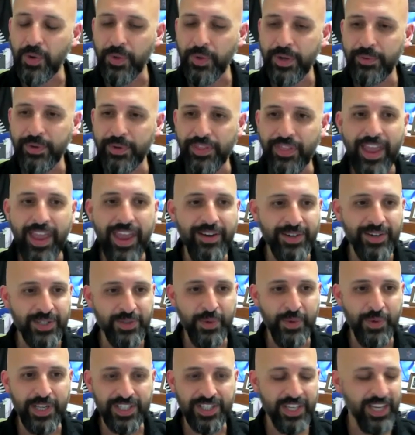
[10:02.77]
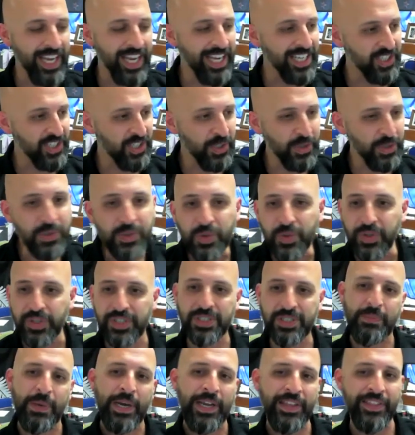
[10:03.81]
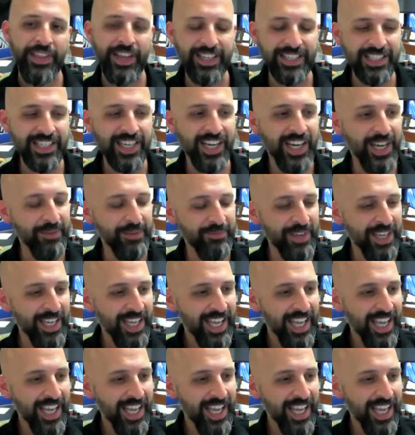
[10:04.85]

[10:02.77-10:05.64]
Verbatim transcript: were there as well so i had two daughters by that time